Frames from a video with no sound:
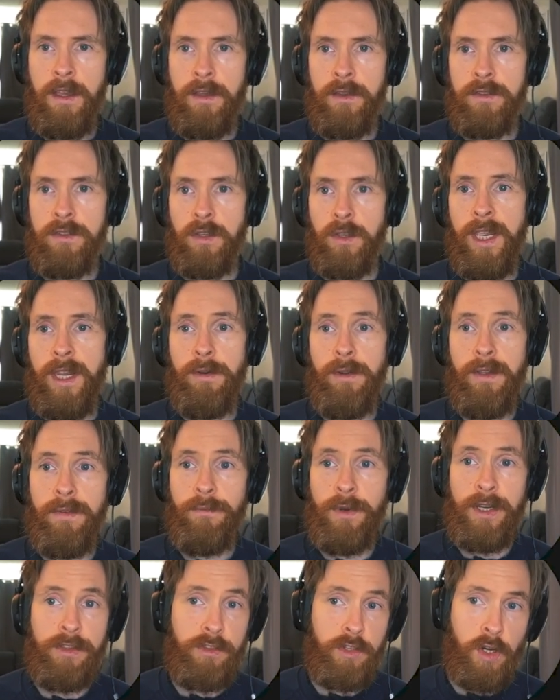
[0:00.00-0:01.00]
So here we
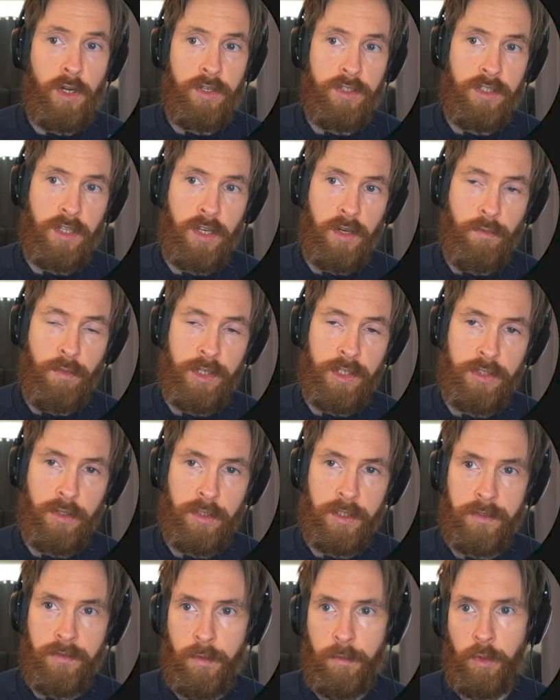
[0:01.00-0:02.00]
return some
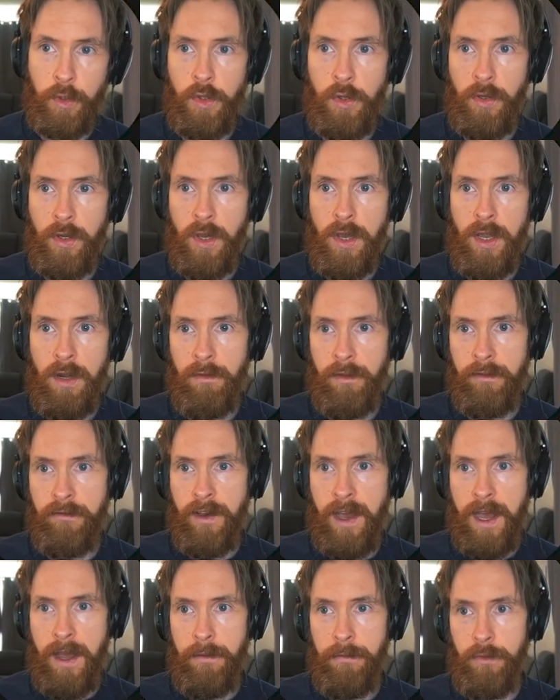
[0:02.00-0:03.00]
results from Google. We
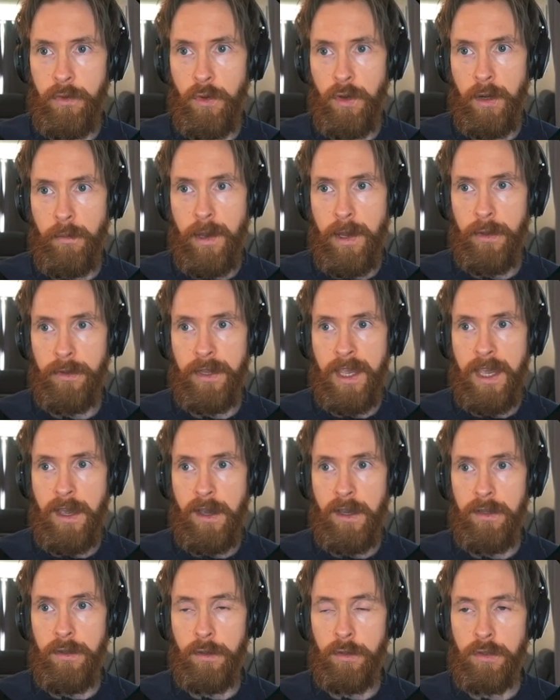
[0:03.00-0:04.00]
found
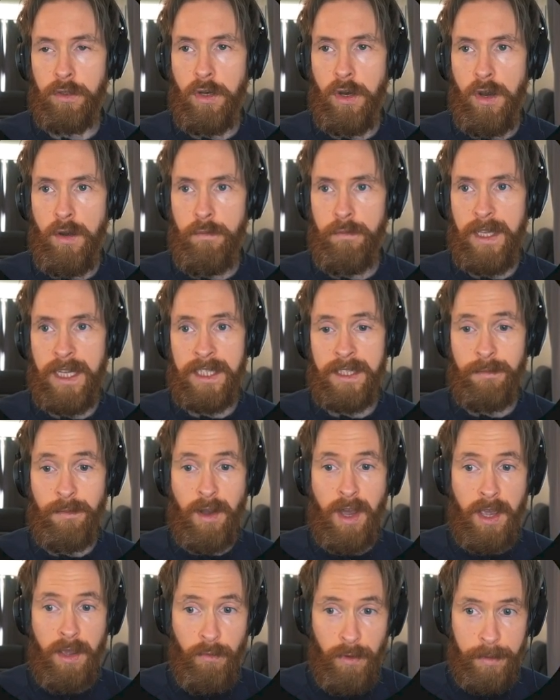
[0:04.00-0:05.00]
allaboutai.com. That's
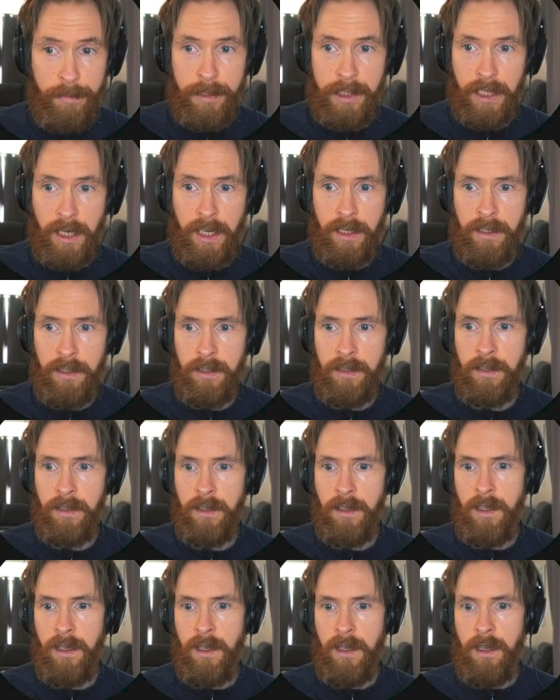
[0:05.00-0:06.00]
my website.
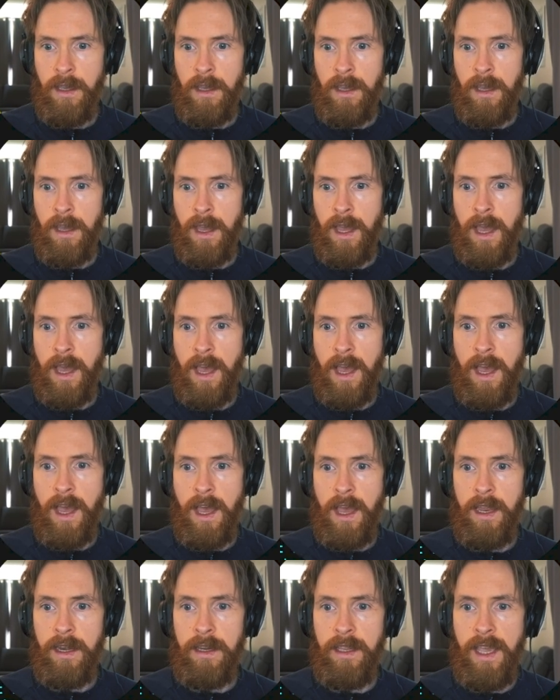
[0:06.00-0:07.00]

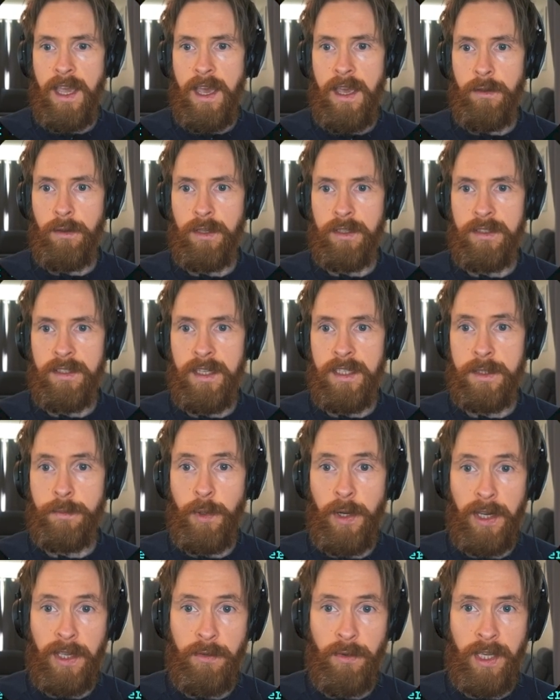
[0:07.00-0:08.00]
And yeah, you can see it's
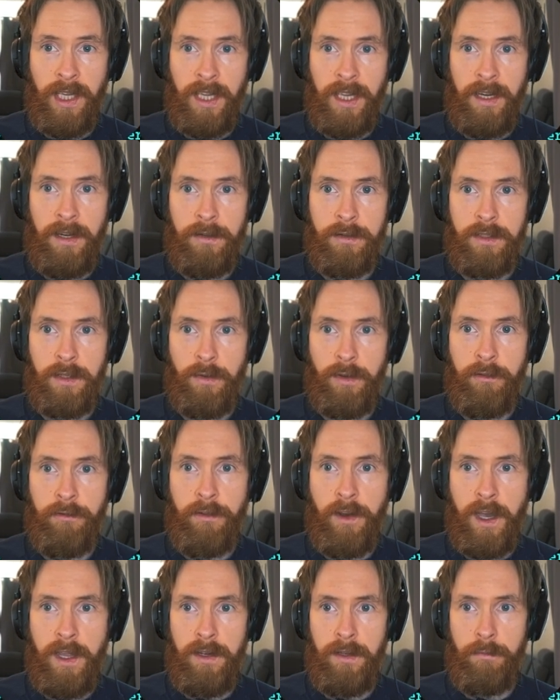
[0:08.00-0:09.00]
pretty quick here. So it
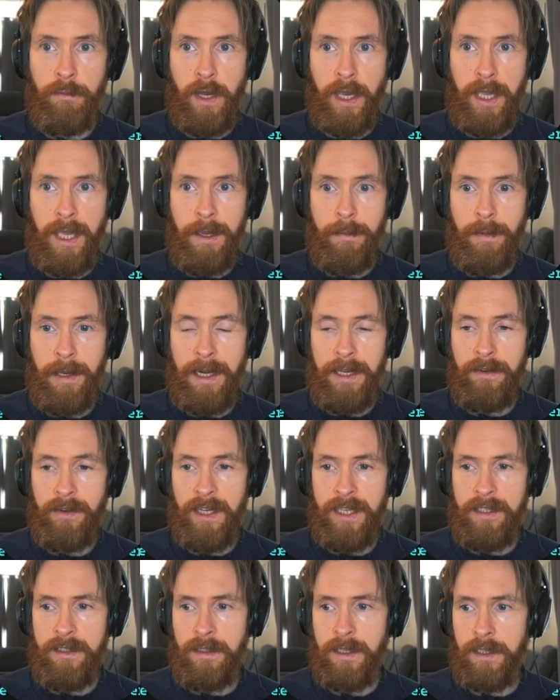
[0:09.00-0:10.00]
found my email
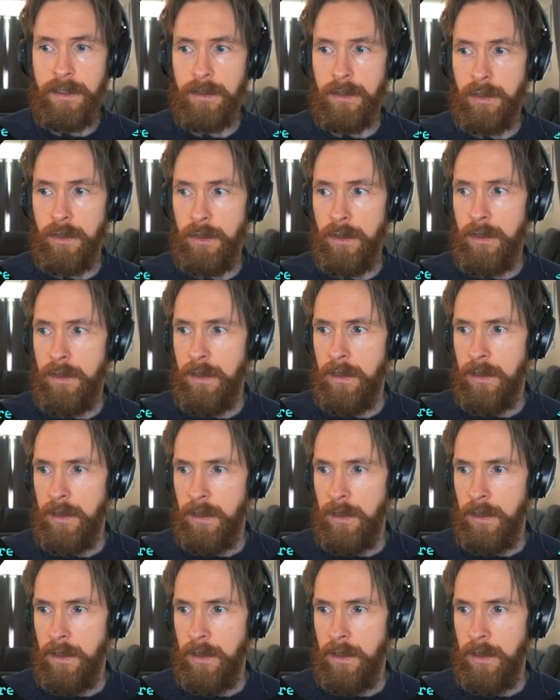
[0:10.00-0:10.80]
address. That's good.